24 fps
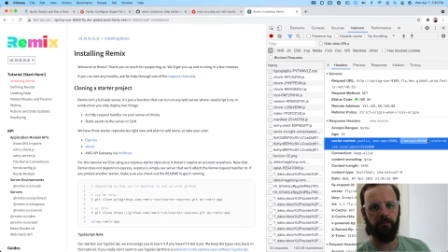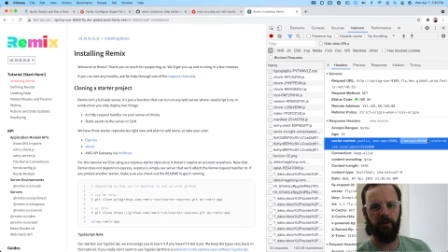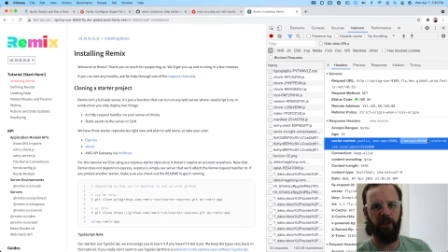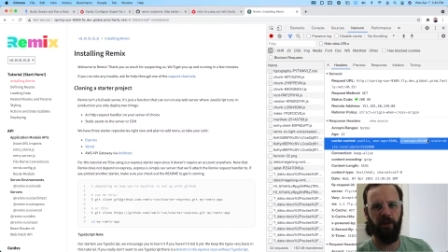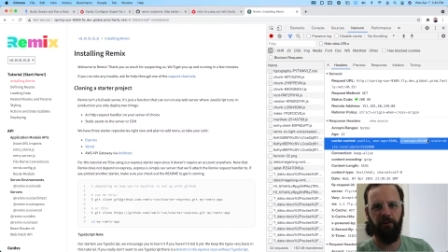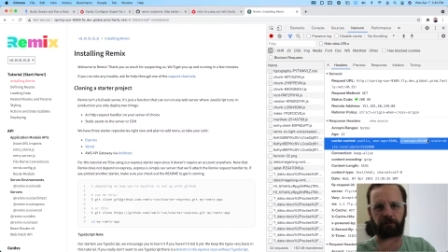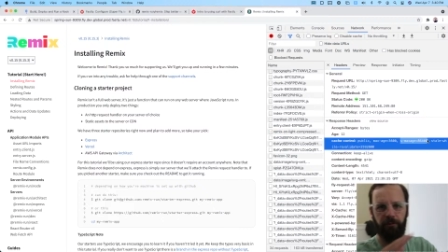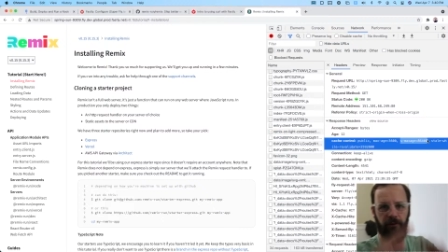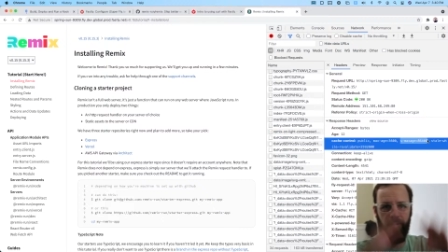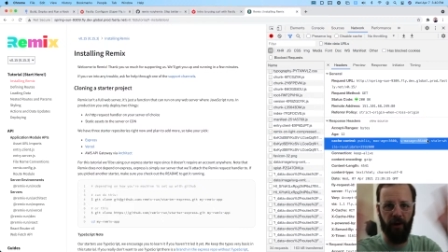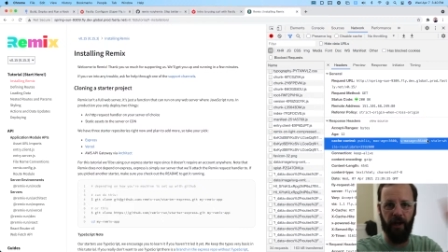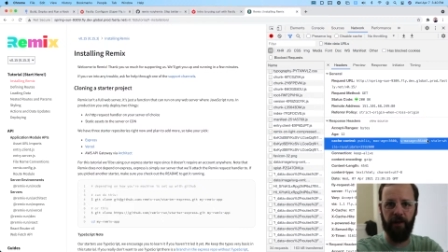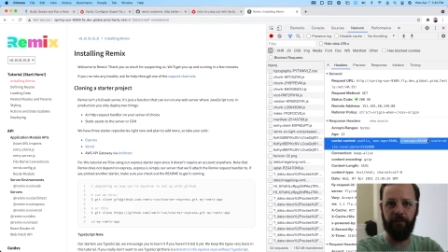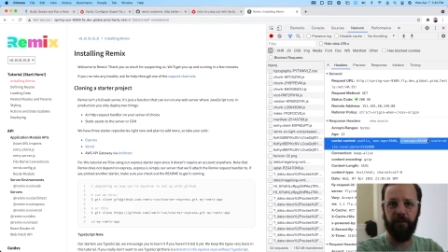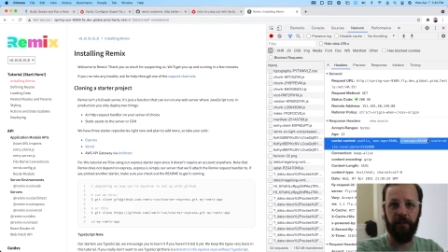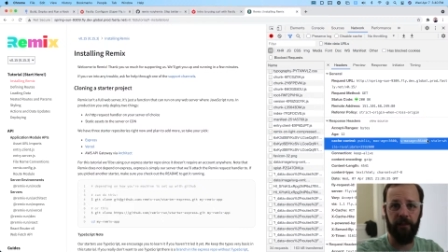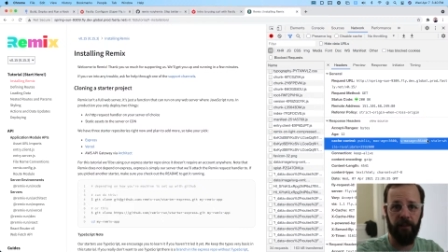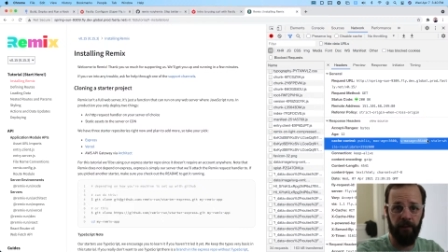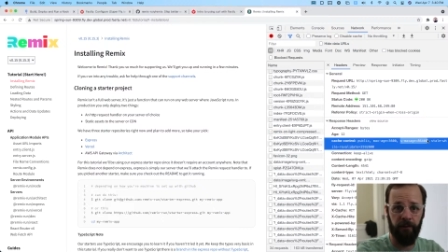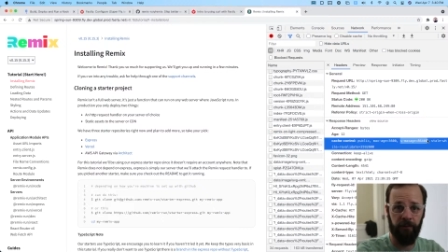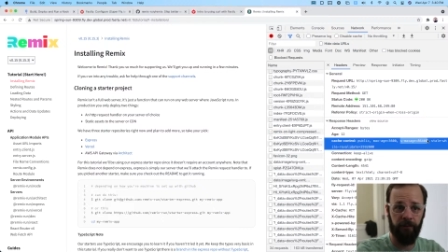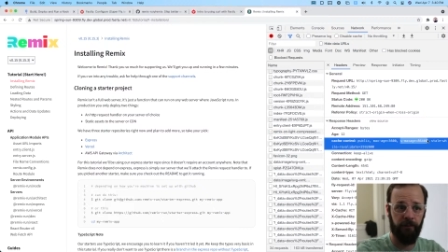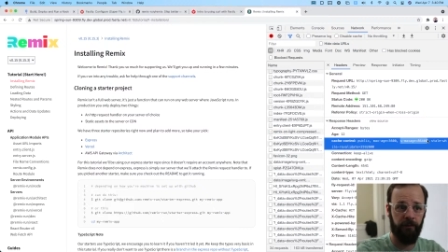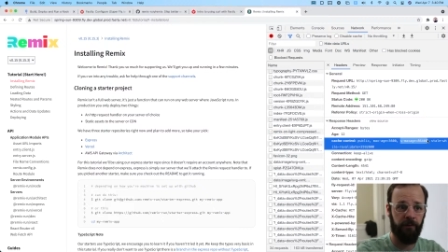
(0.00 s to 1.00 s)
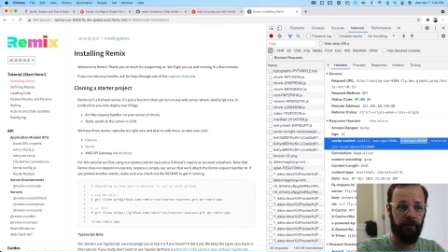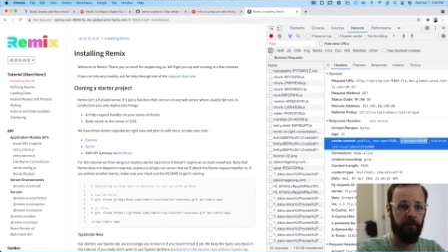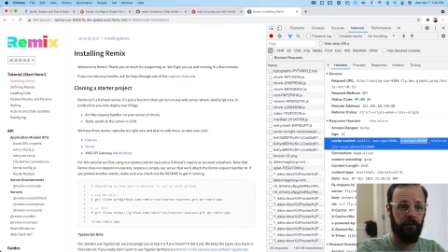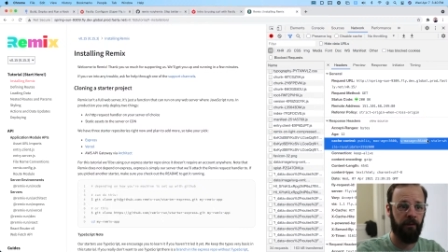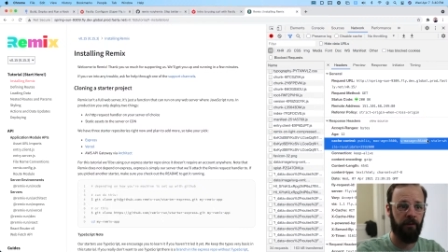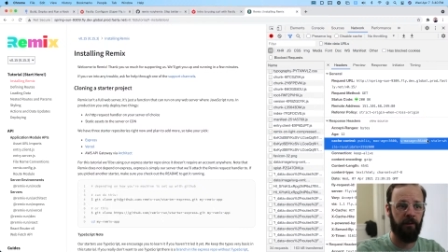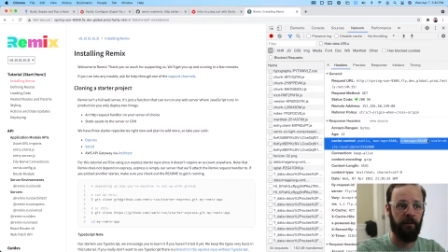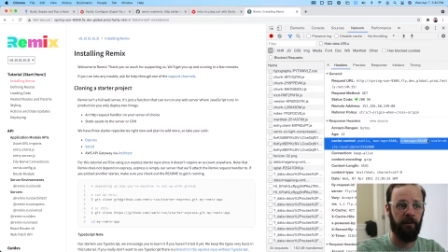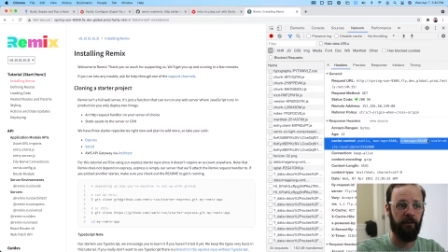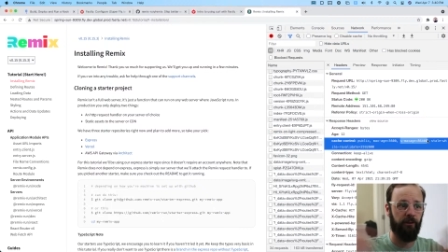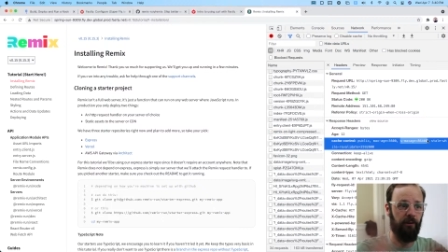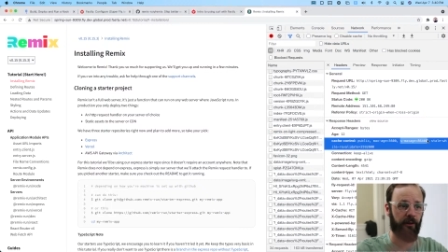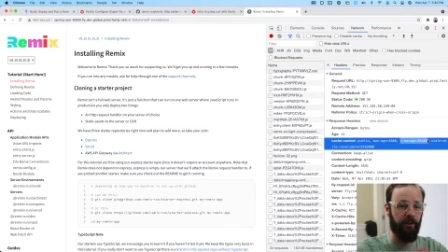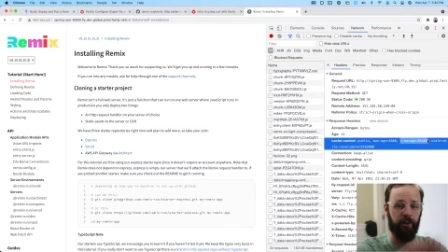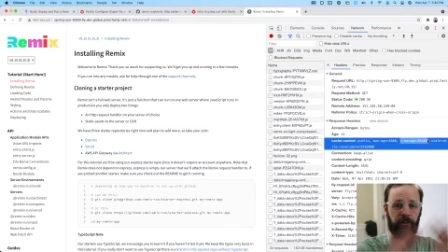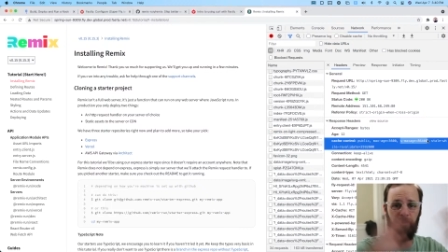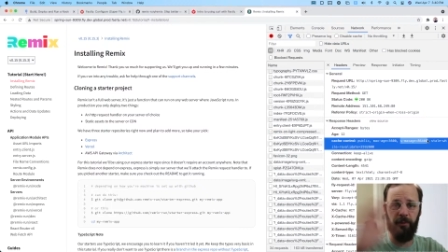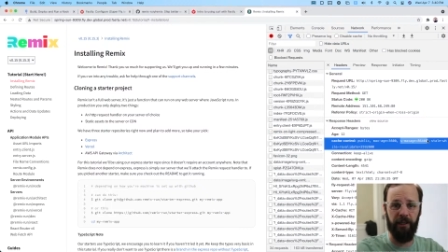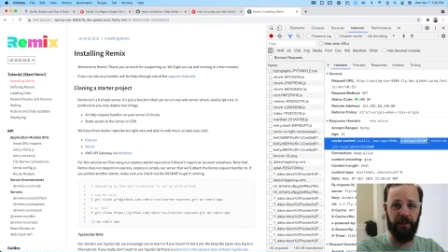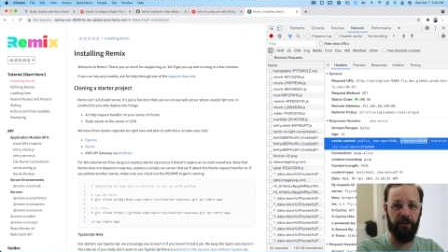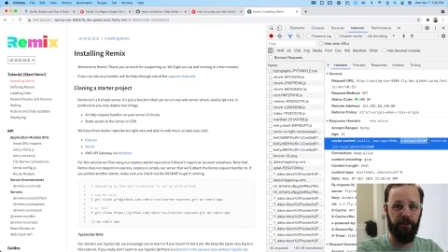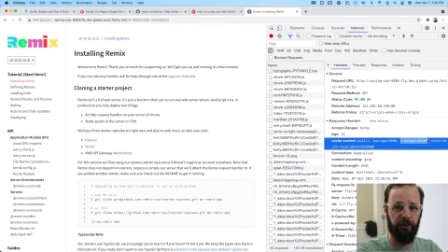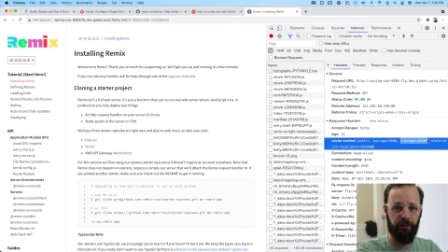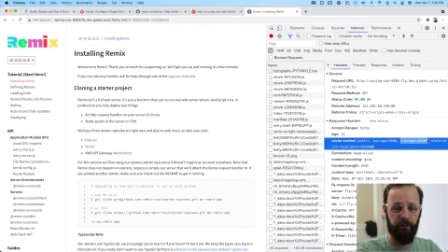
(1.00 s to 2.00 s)
forever. So these
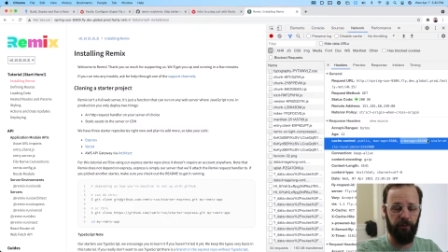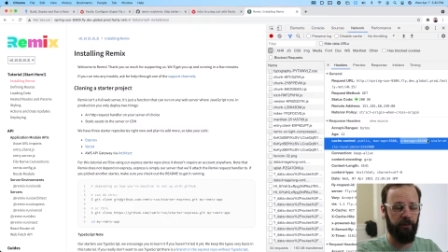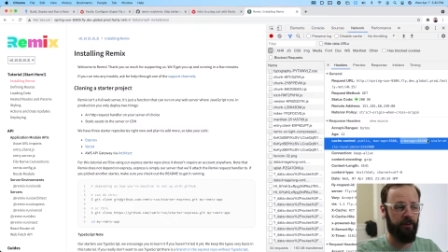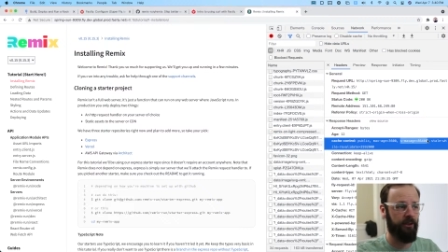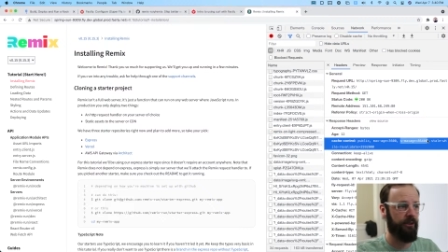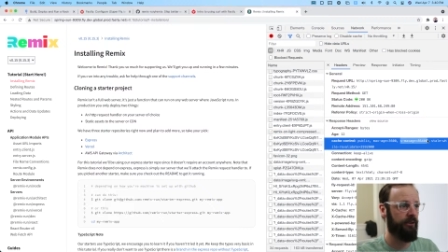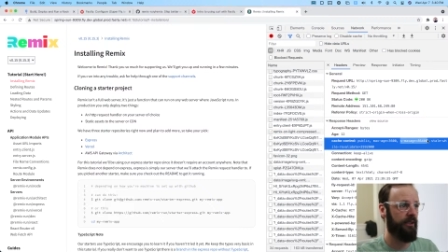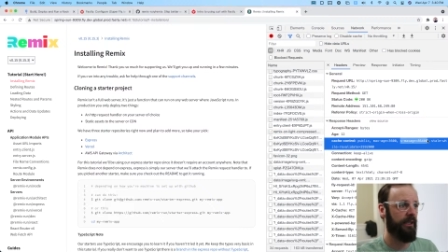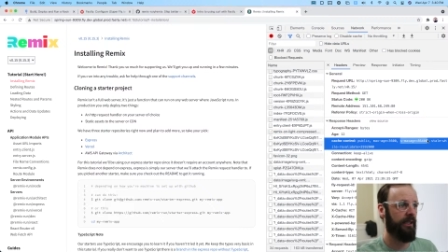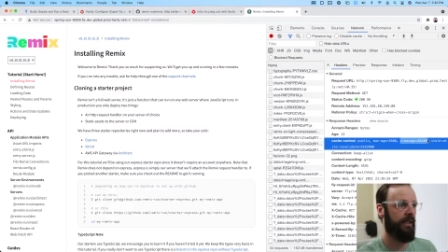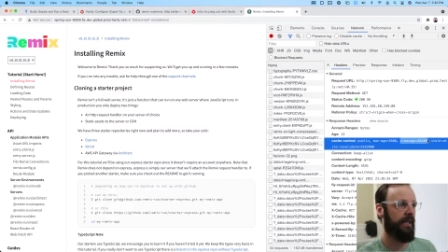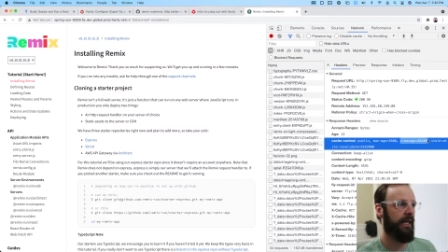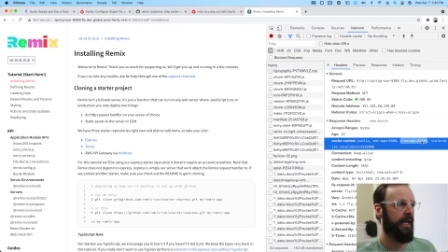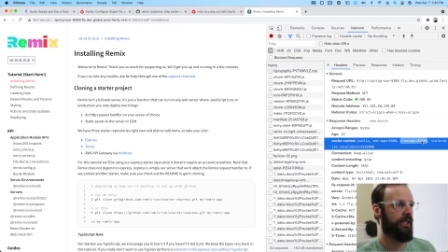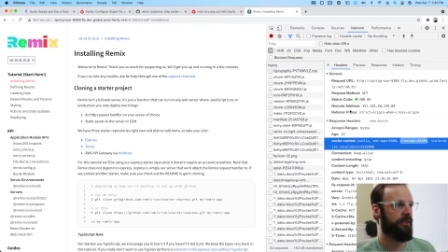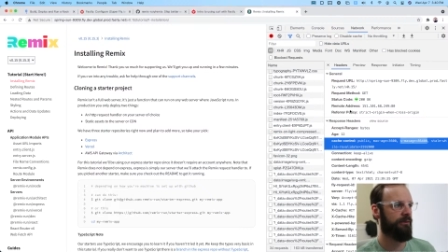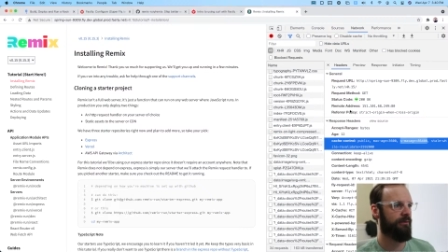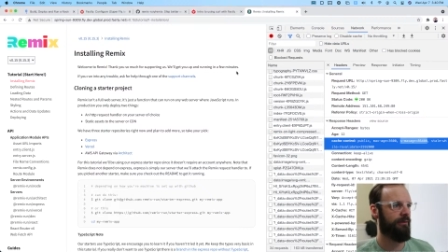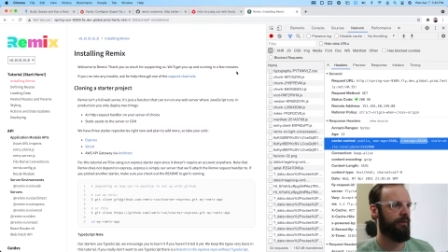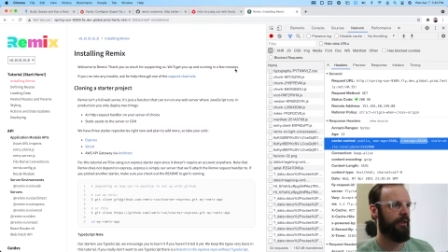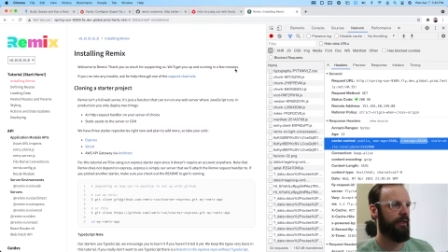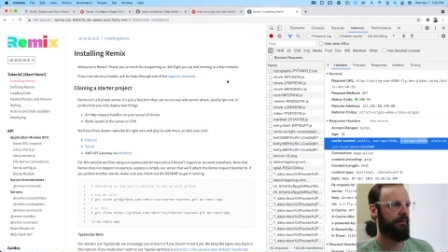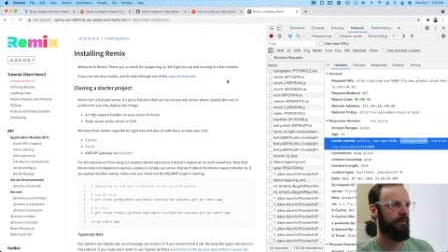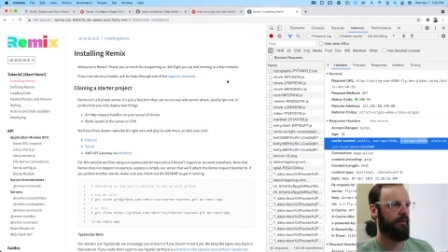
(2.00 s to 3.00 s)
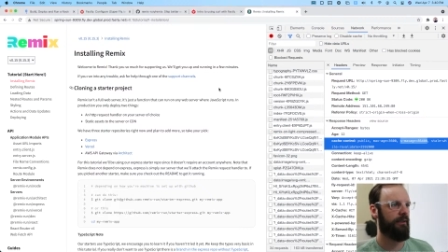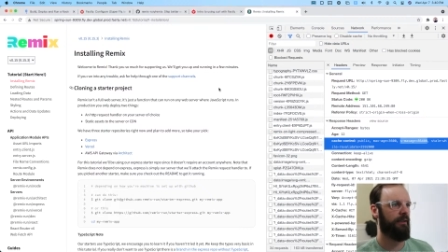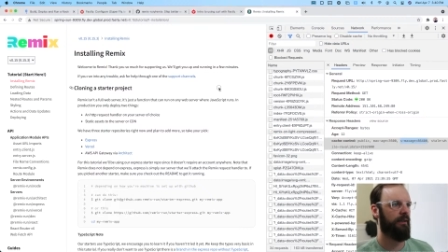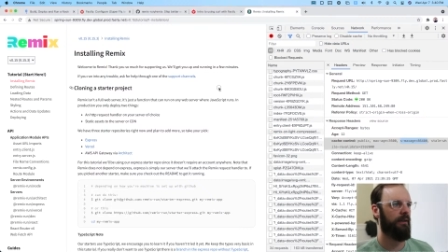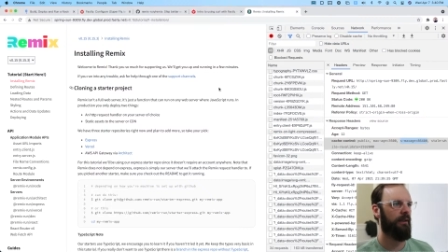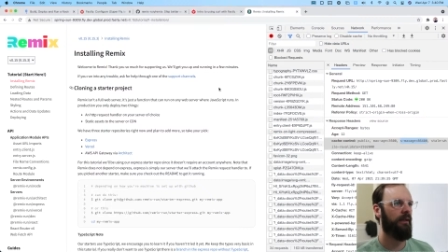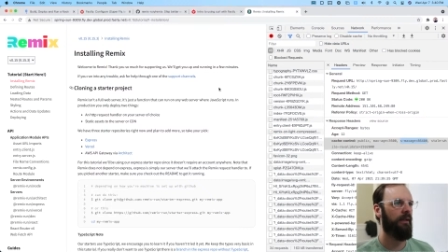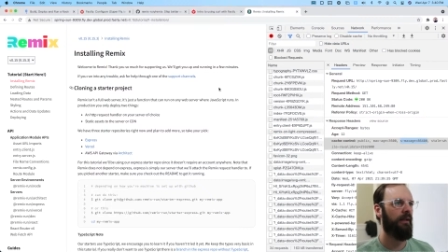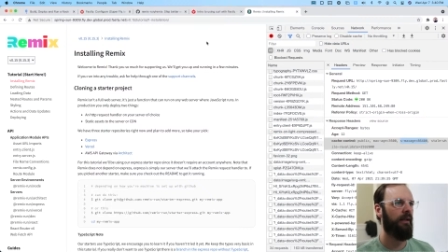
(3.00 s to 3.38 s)
pages will just get cached forever.